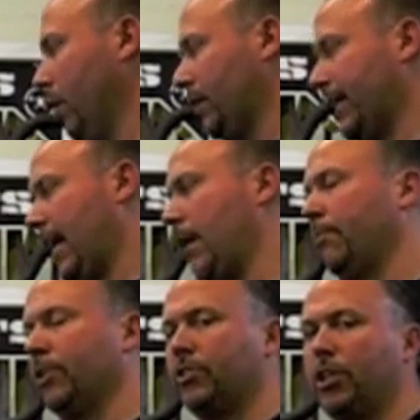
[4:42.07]
What the
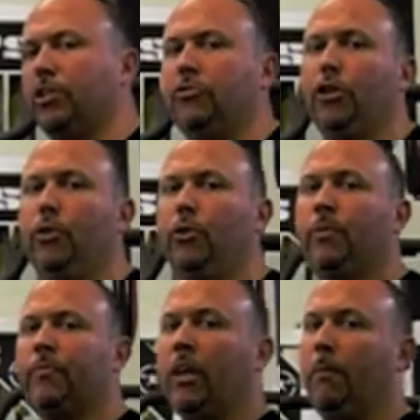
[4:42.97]
camber is going to
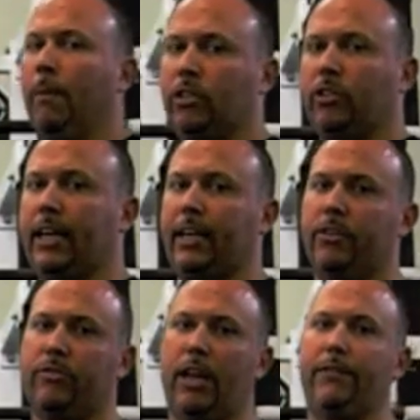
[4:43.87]
do, much like in
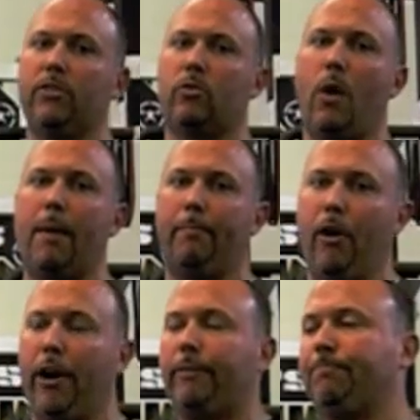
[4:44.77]
the safety squat
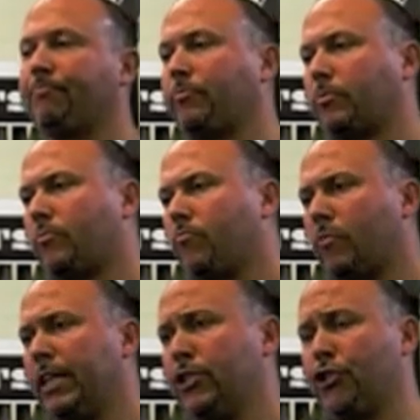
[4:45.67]
bar,
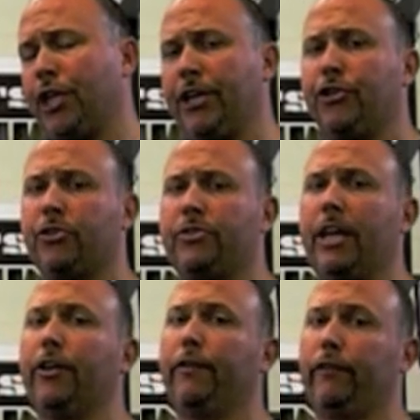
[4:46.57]
is change your
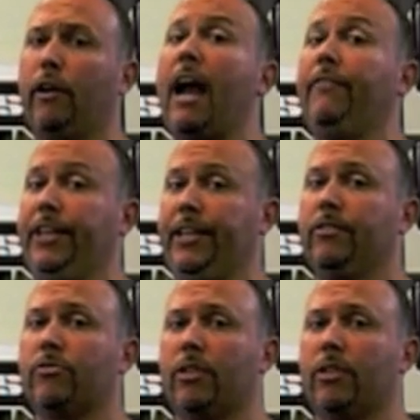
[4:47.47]
center of gravity.